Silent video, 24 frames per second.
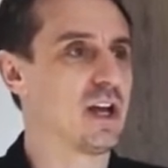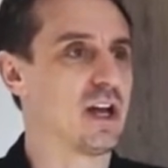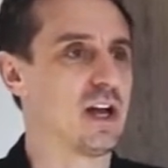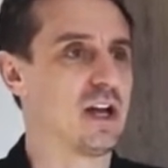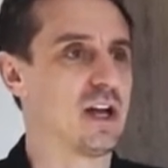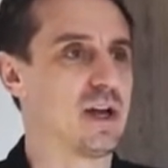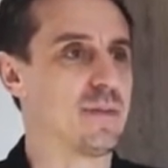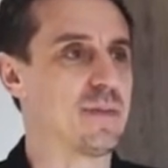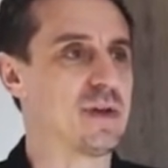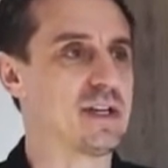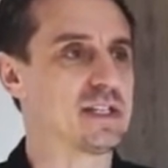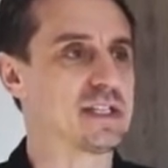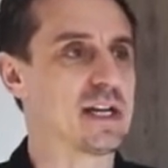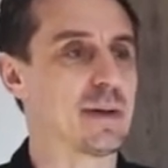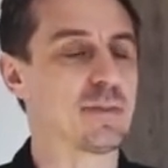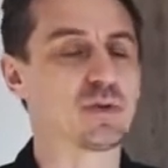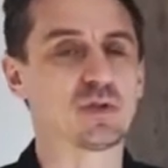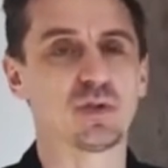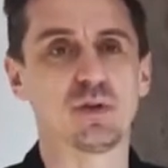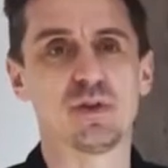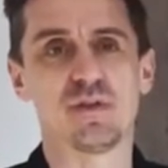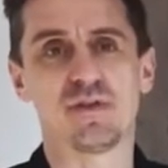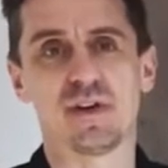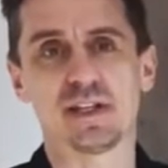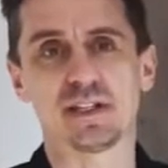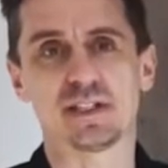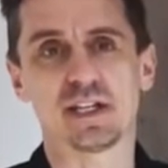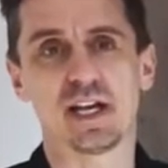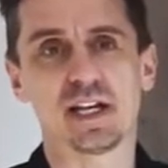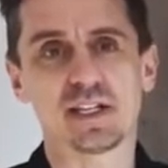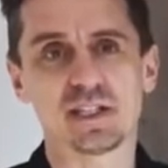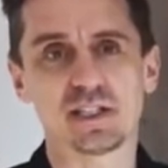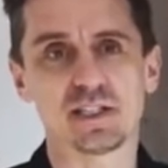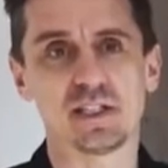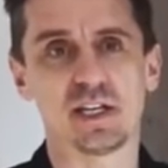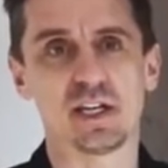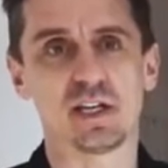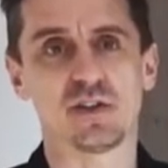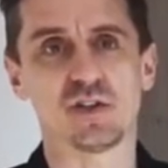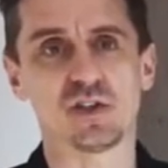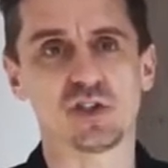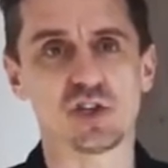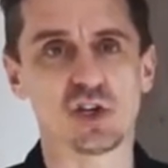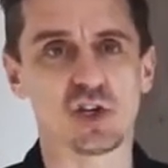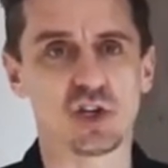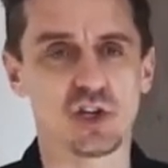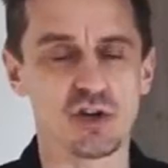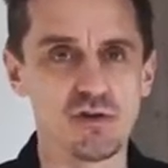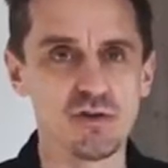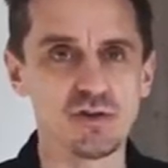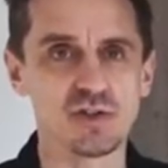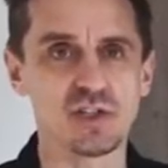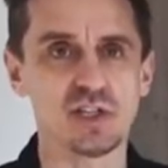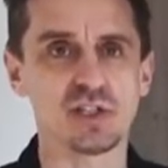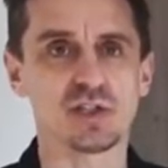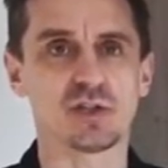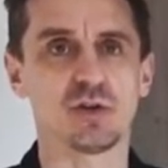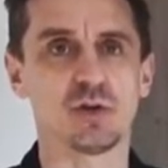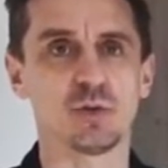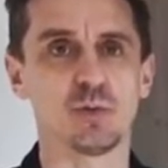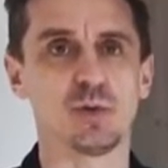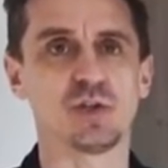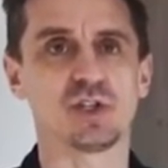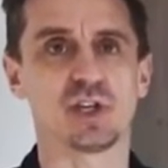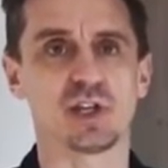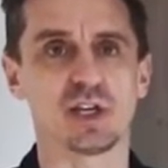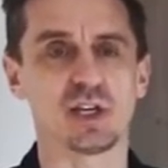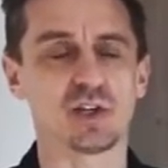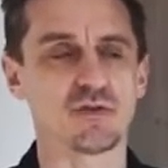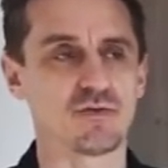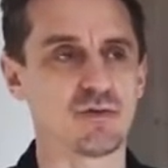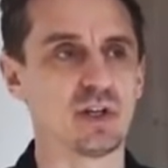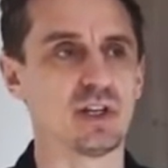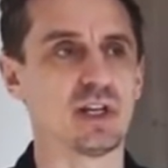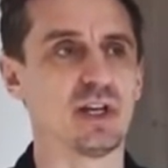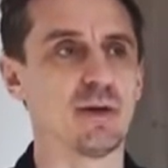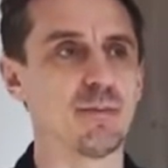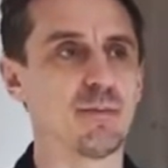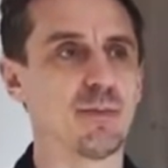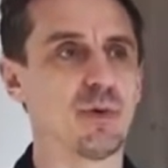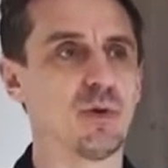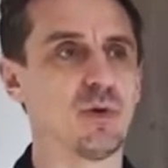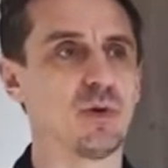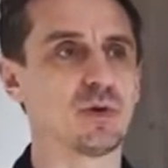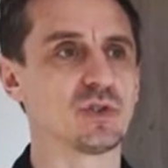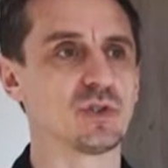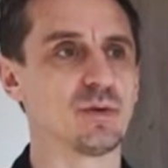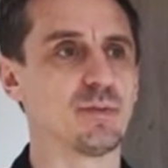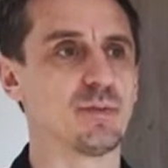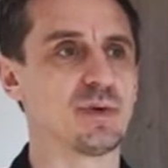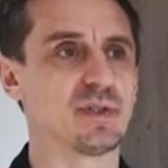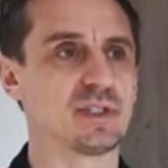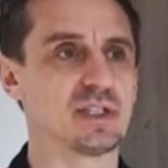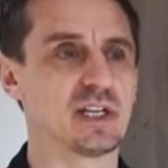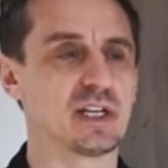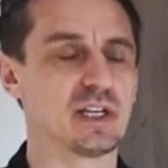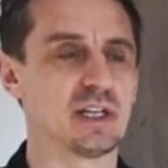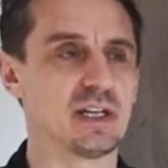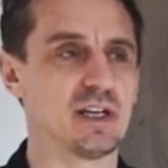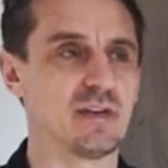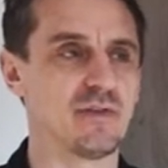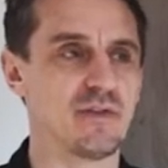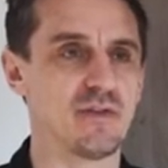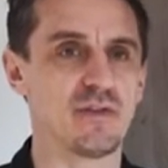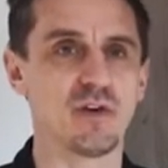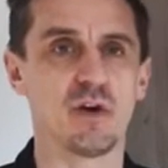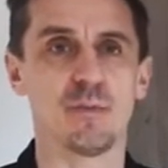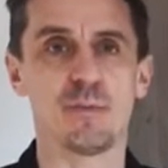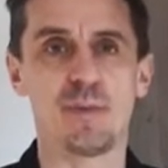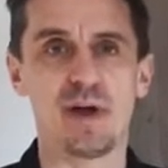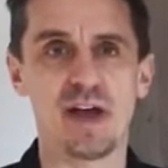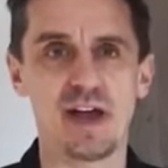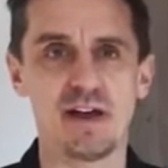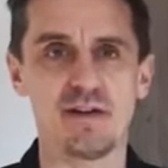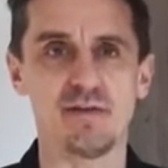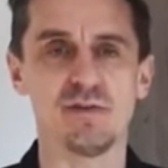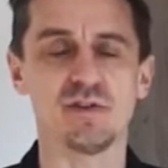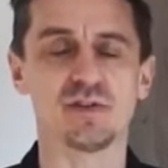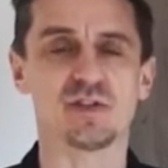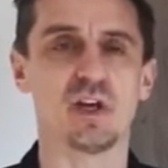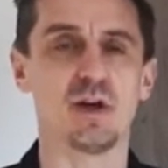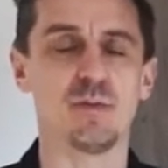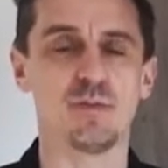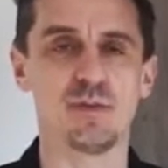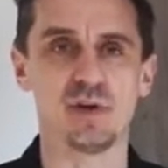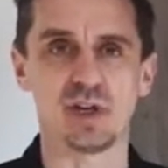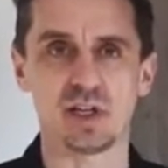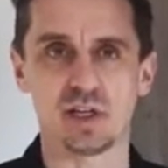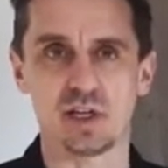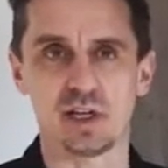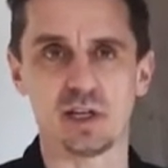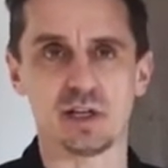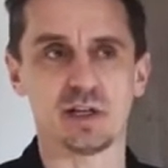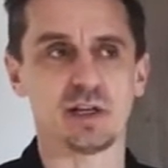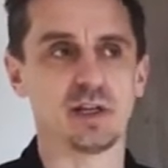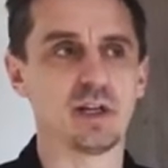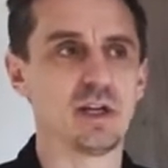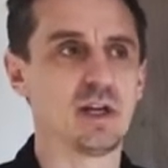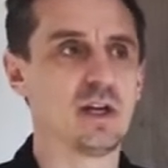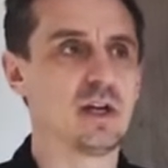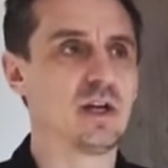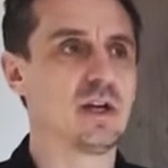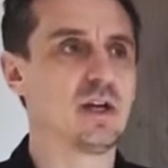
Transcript: Um, it's absolutely fantastic. The security is good, which I think is really important, particularly if you've got parents that are bringing